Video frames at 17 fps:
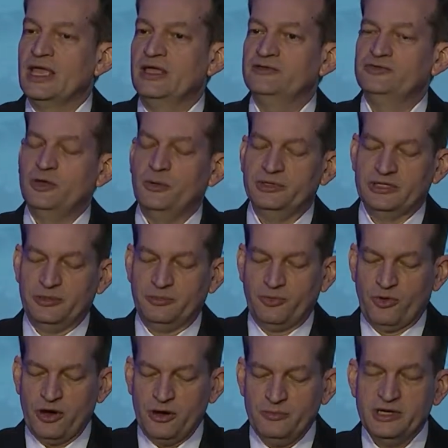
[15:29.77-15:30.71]
So what the
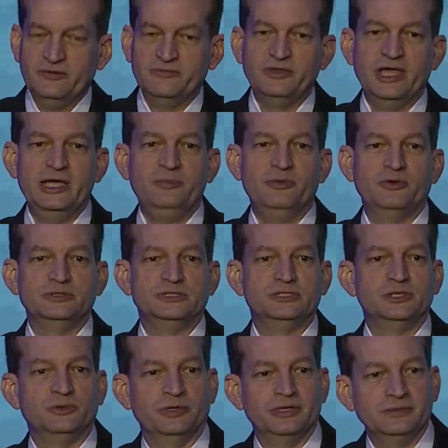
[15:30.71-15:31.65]
Department of Labor is
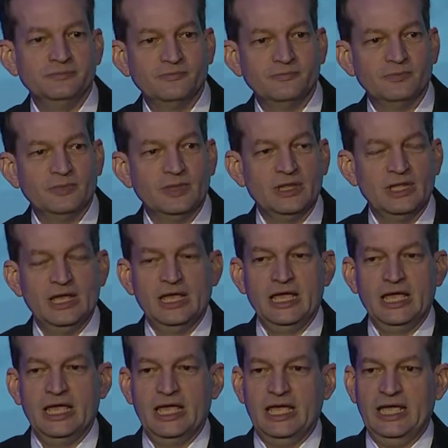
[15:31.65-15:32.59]
doing
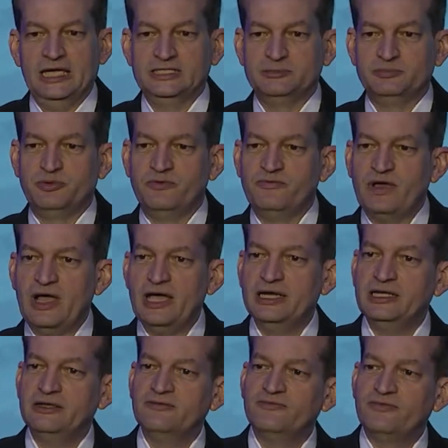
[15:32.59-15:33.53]
is
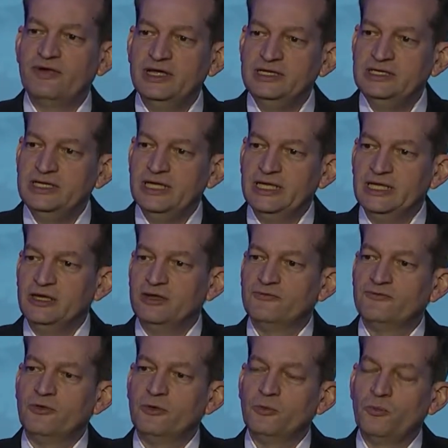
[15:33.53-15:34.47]
providing funding
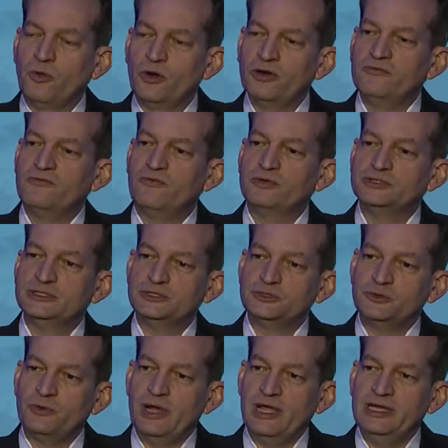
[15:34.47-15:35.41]
for workforce
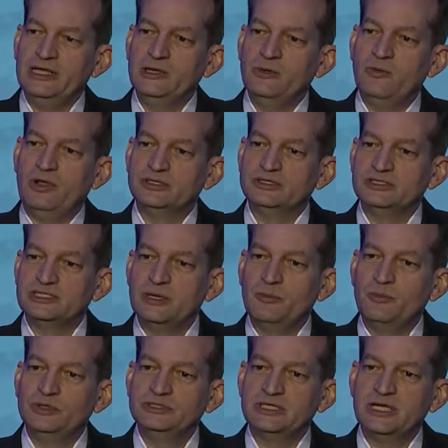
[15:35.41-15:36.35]
training while
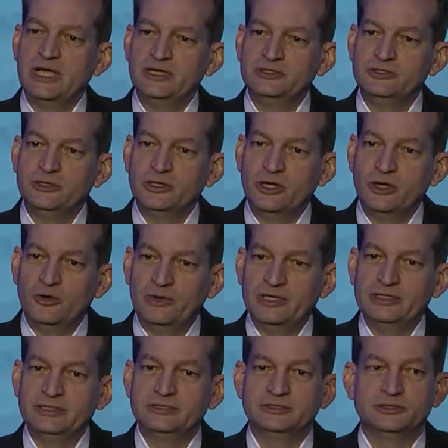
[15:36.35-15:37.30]
someone's
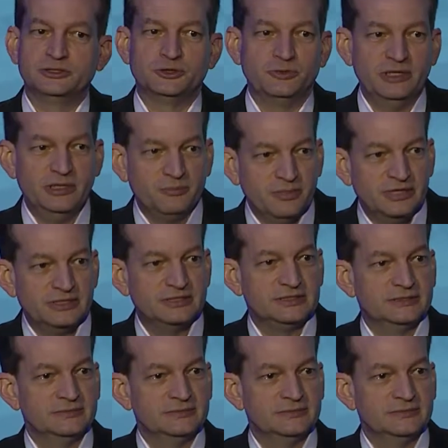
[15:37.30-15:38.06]
undergoing treatment.